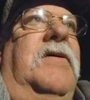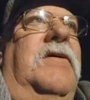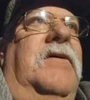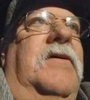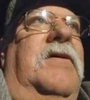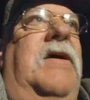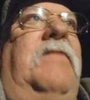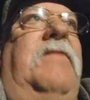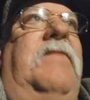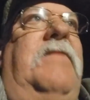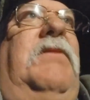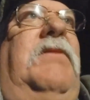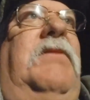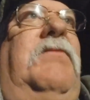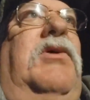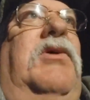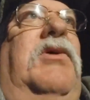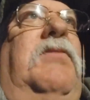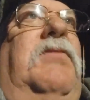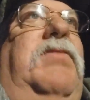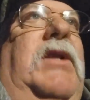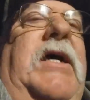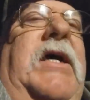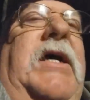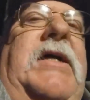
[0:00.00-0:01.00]
I have a little more
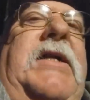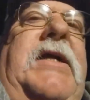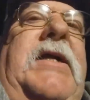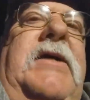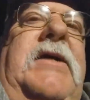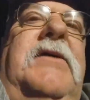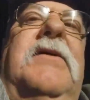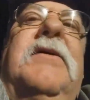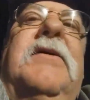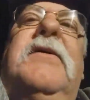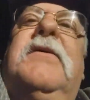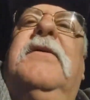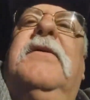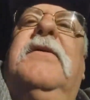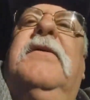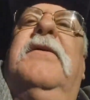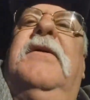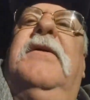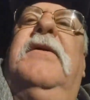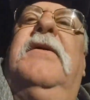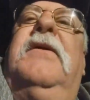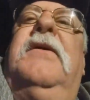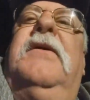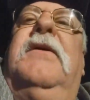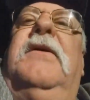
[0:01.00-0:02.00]
planning, a
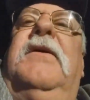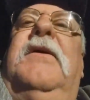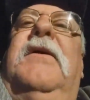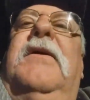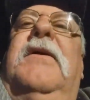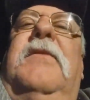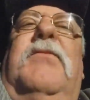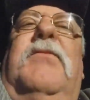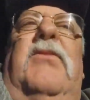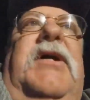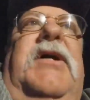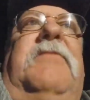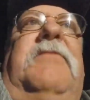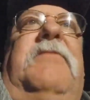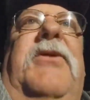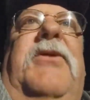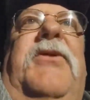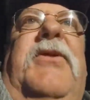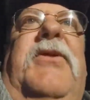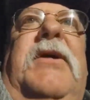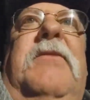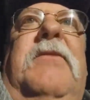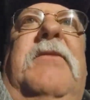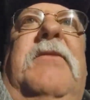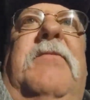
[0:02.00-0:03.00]
little more time to
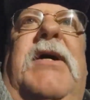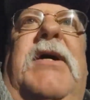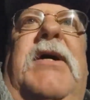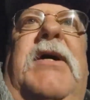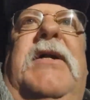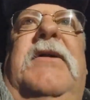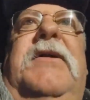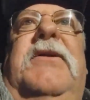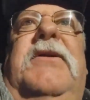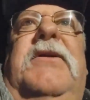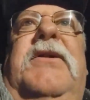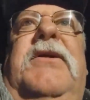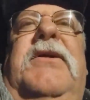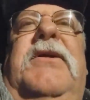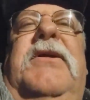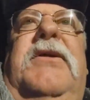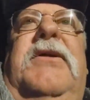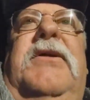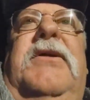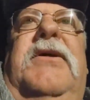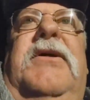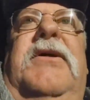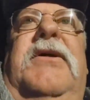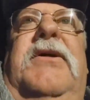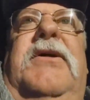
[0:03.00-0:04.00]
think about it,
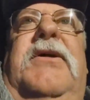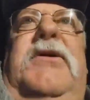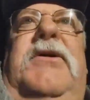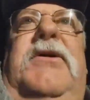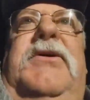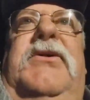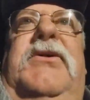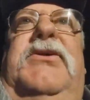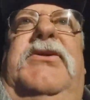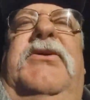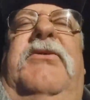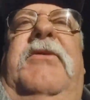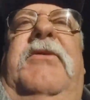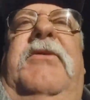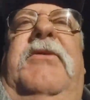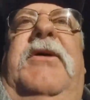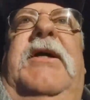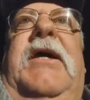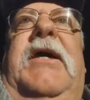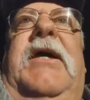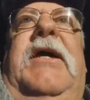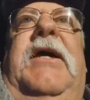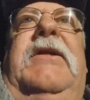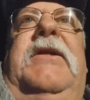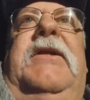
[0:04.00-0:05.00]
doing
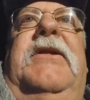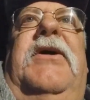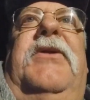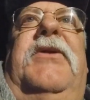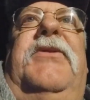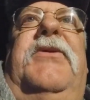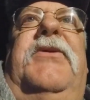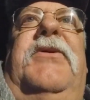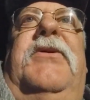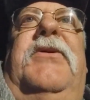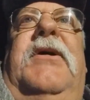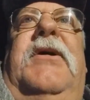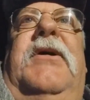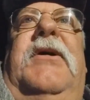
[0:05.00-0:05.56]
another